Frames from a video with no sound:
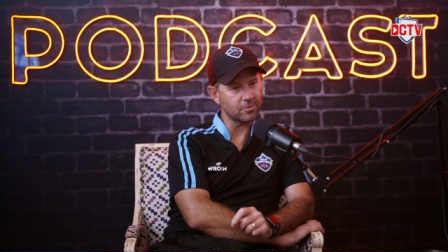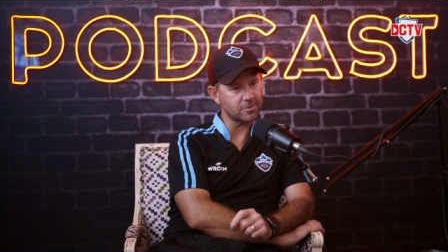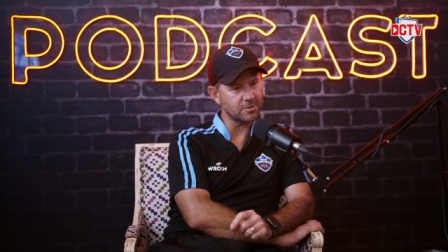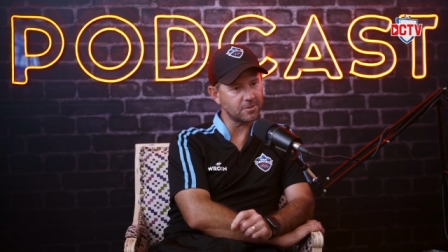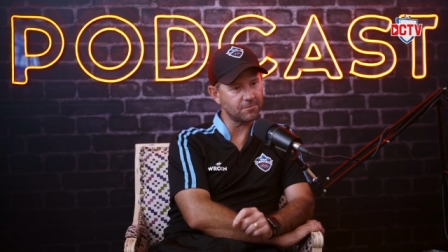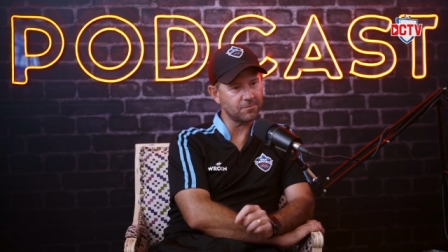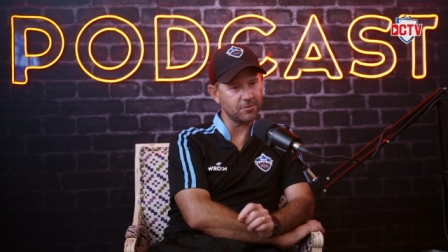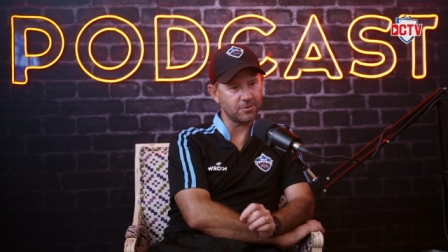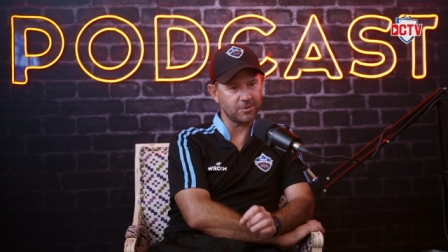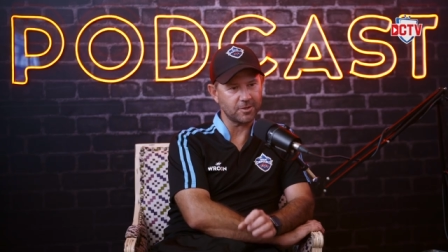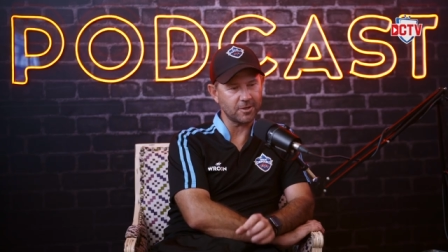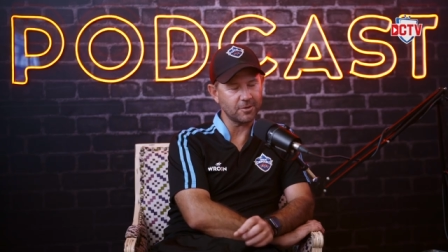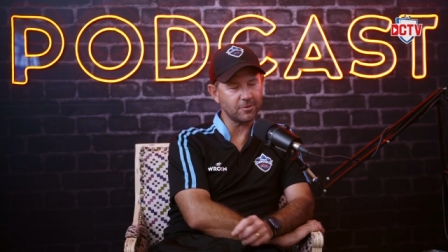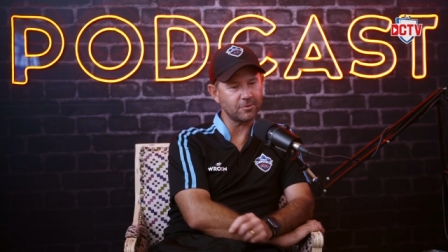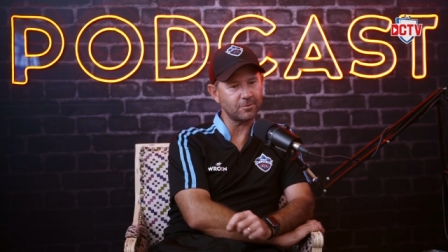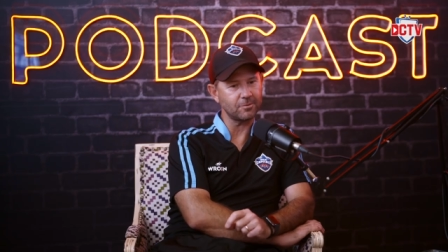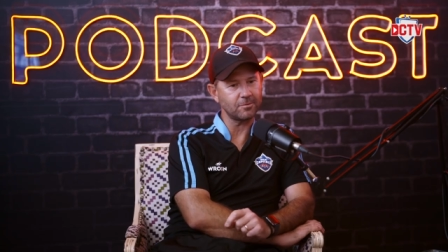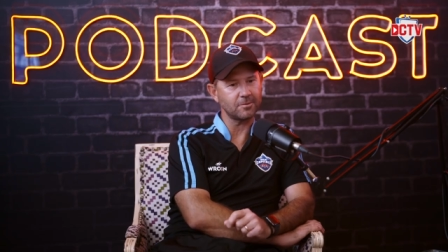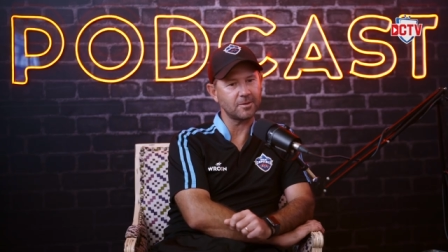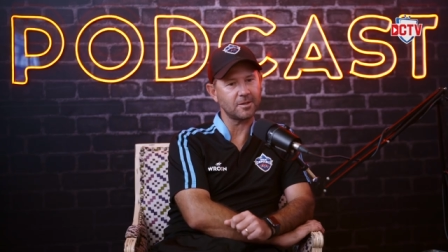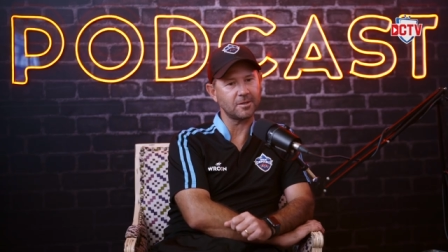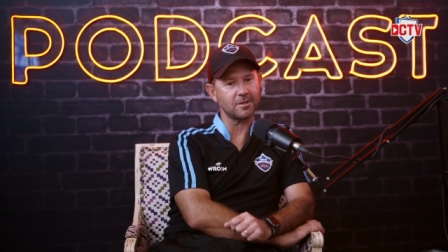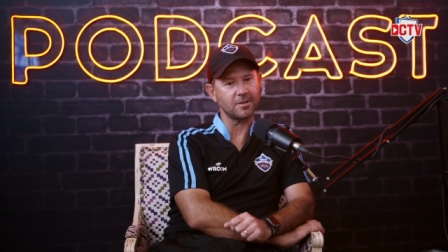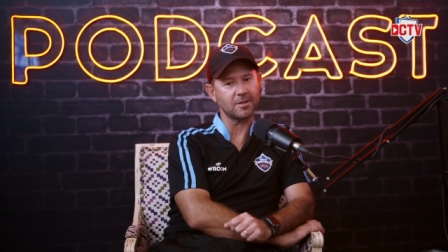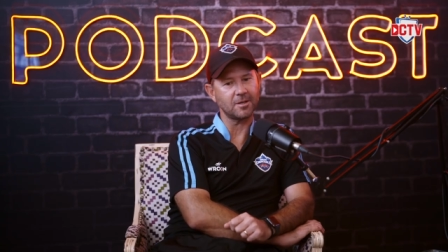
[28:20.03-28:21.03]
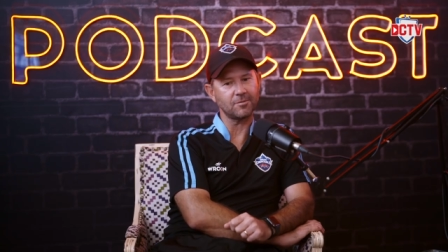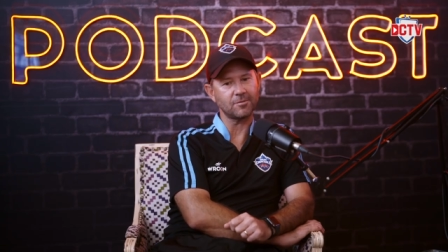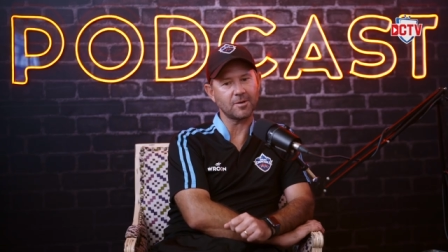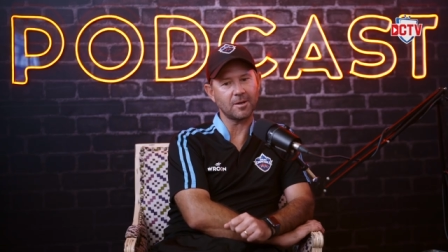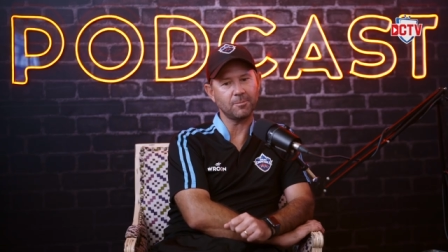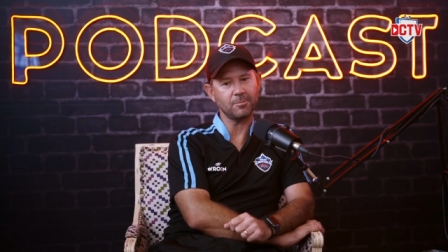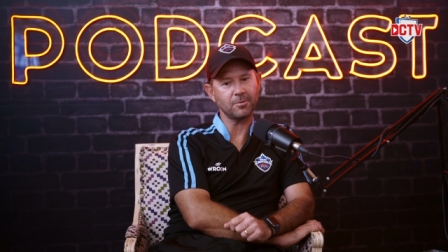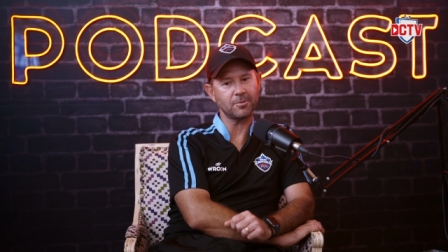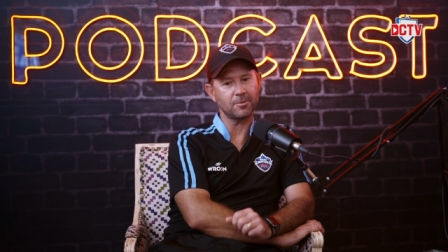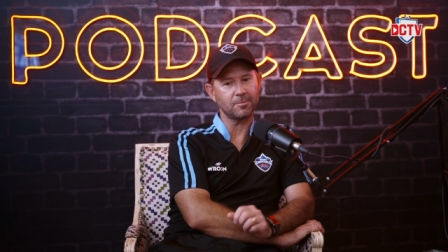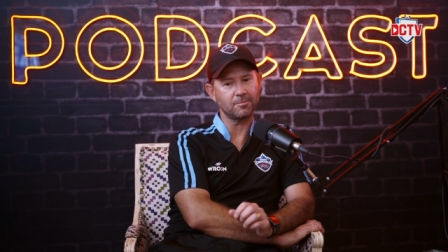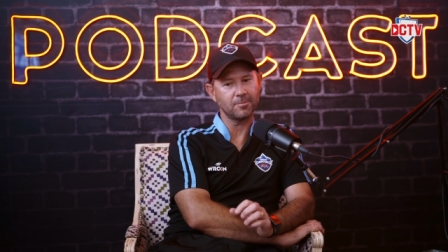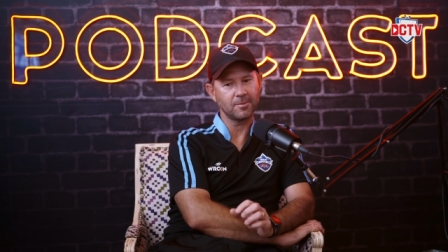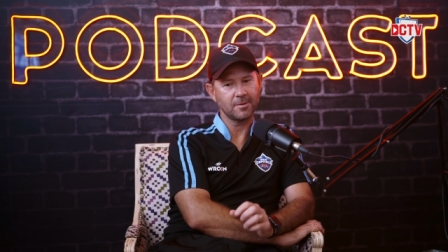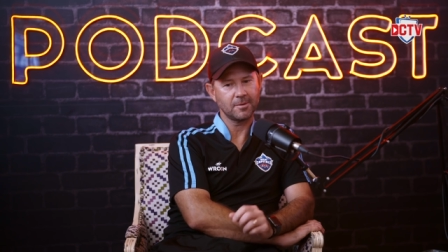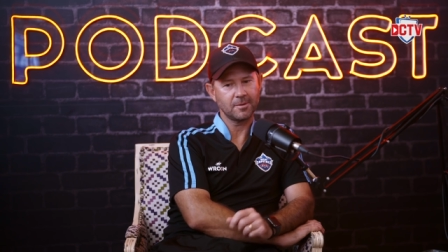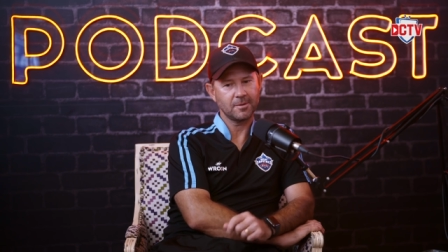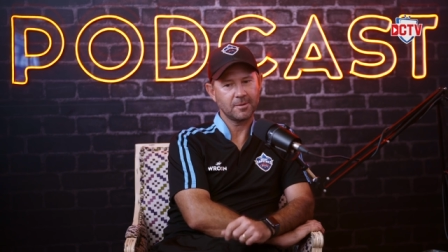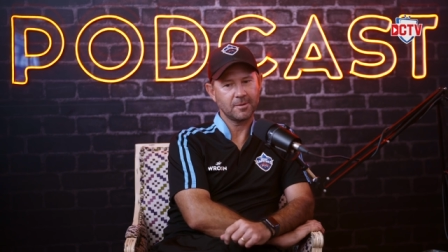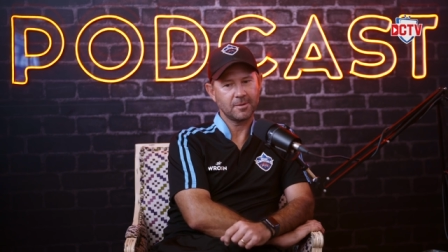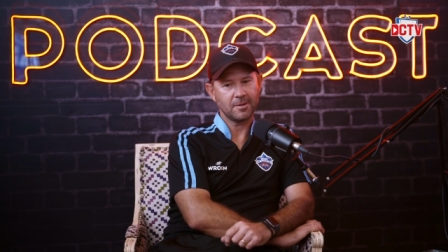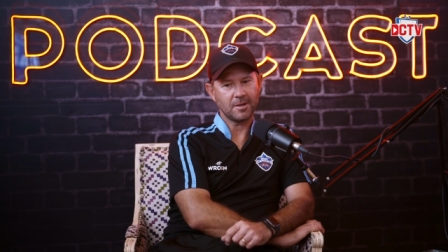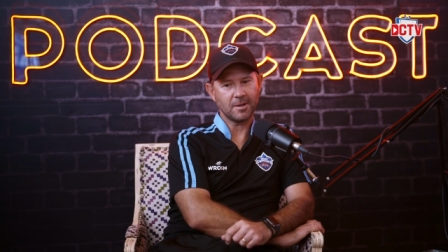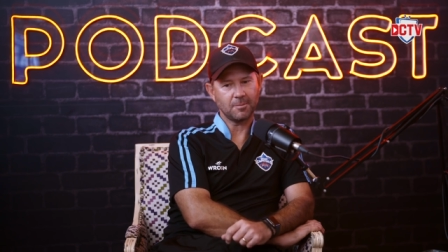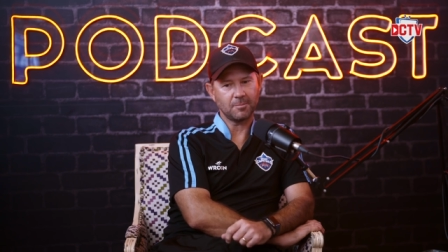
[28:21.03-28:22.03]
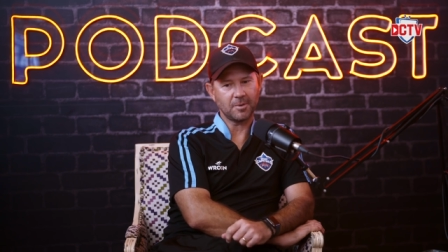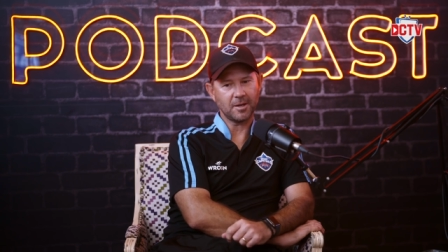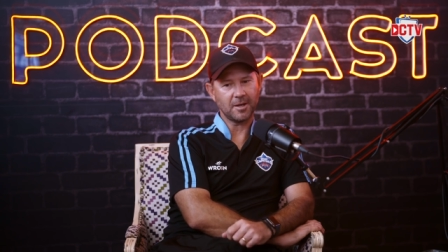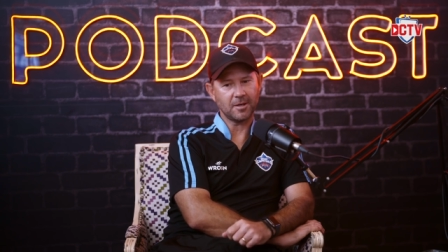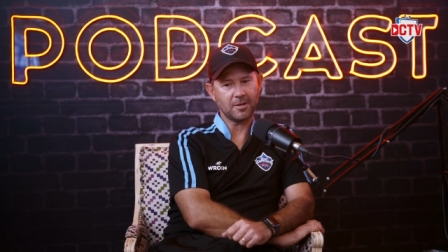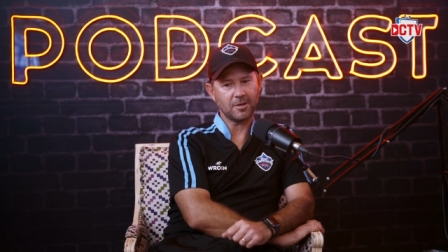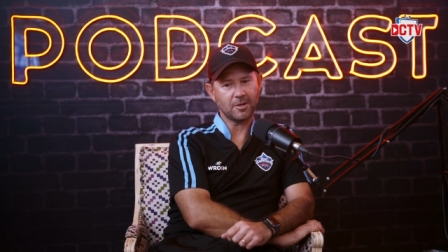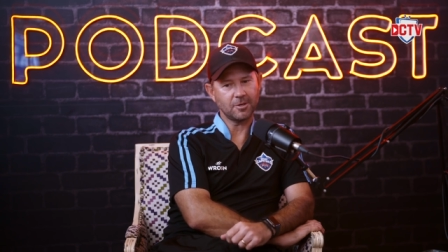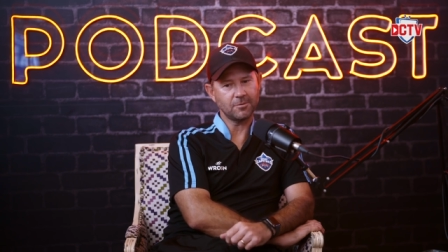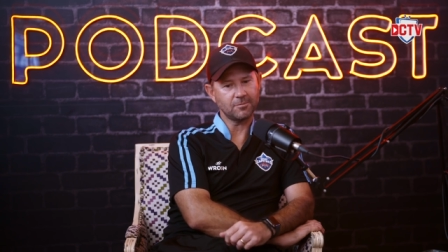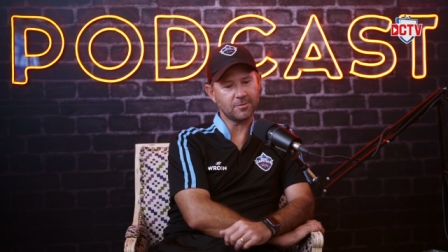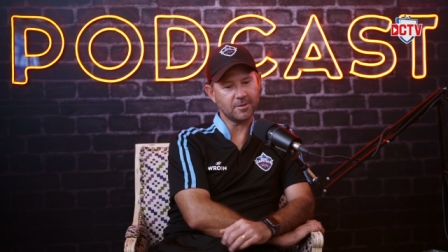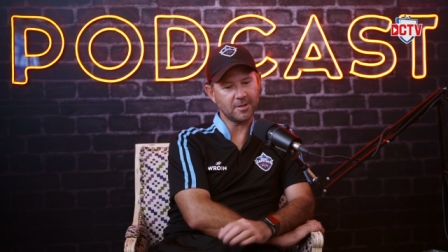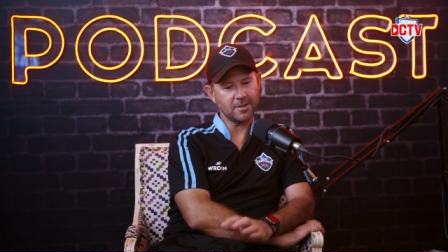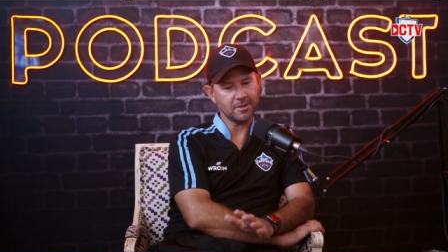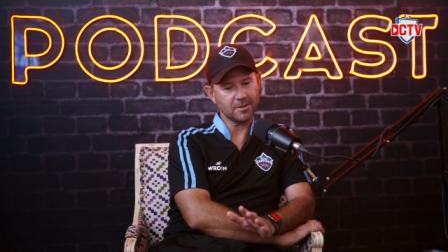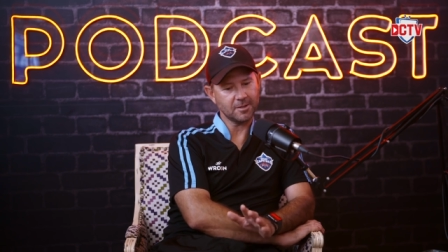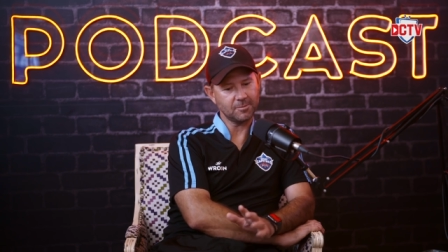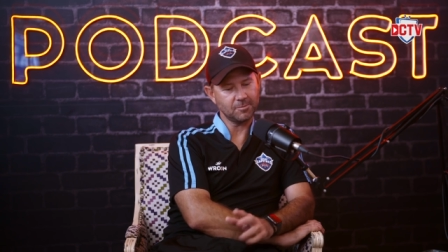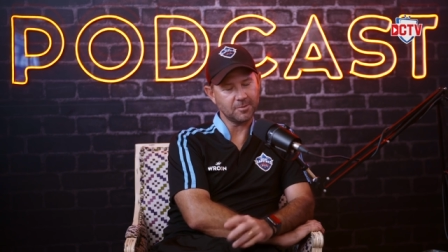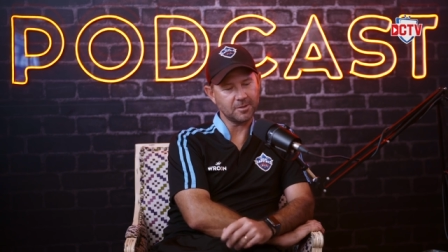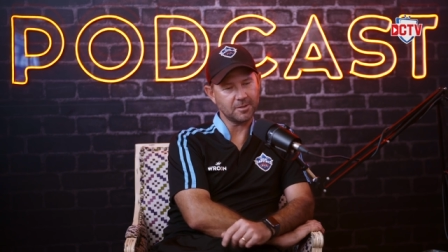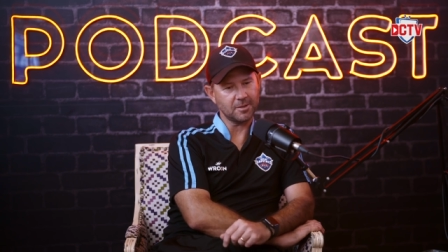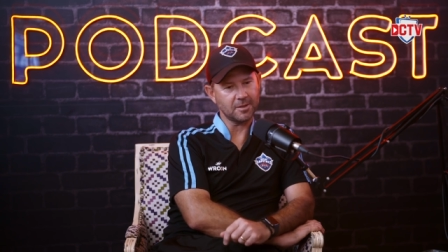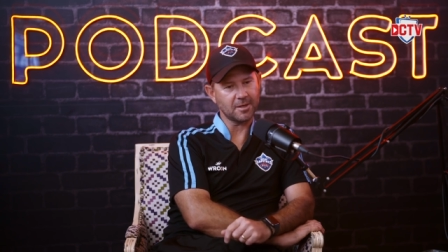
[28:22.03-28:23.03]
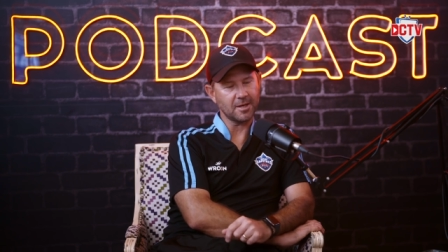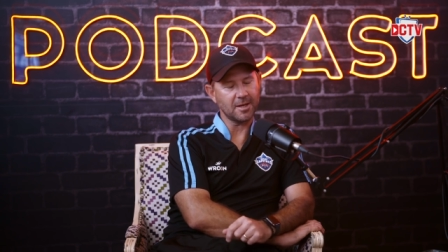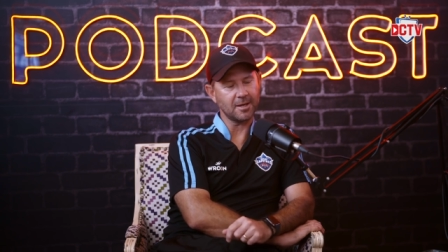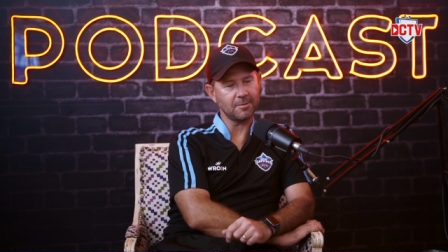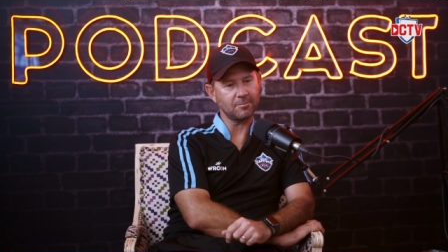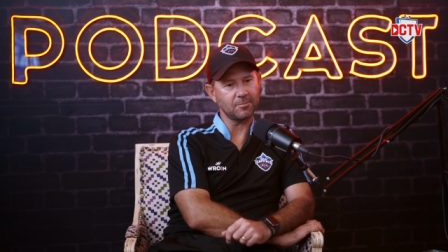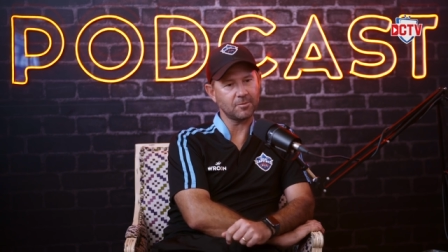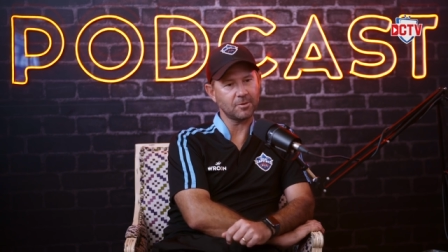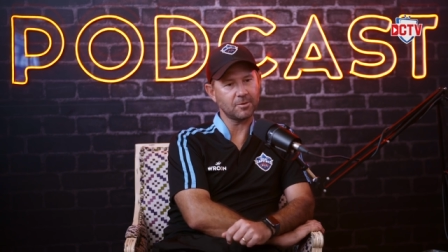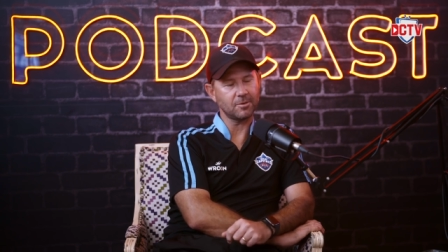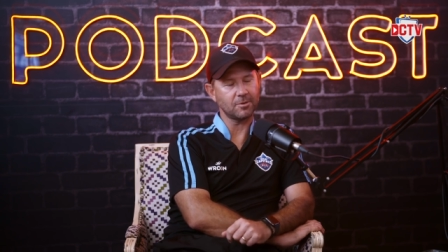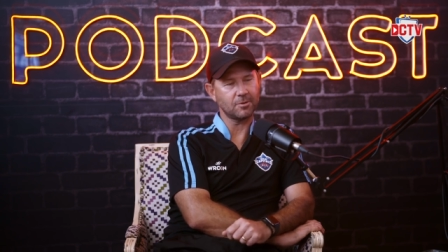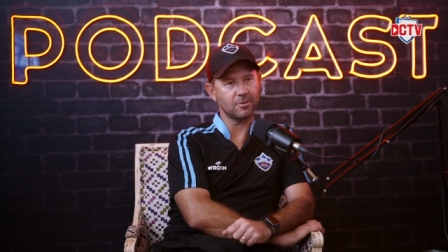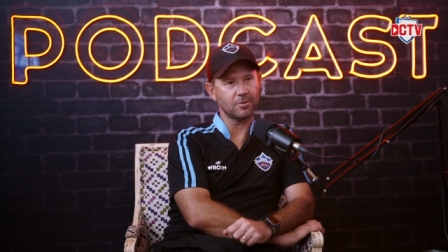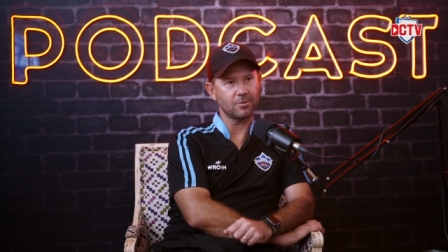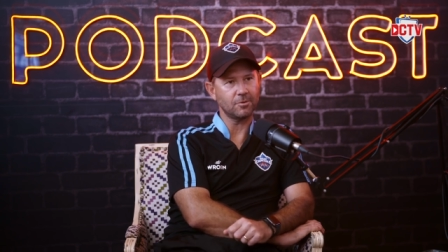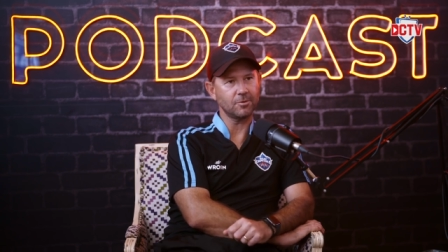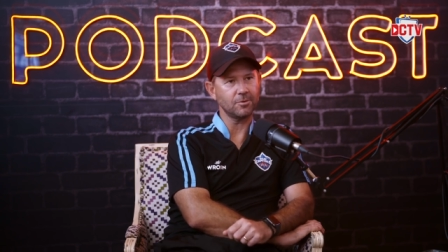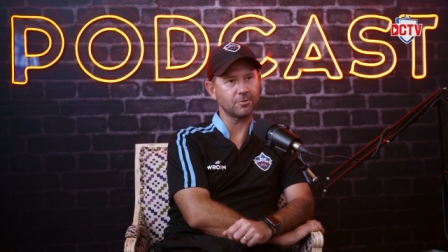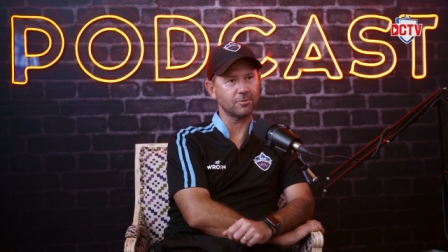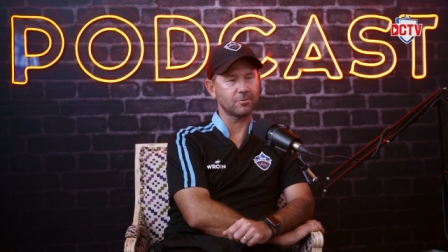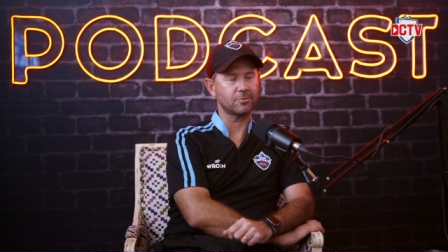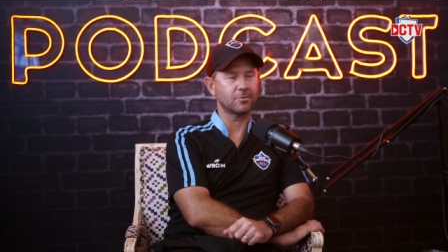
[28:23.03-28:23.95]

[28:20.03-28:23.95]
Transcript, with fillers: Because if you don't and you give up a, a bad over, that can be the game gone.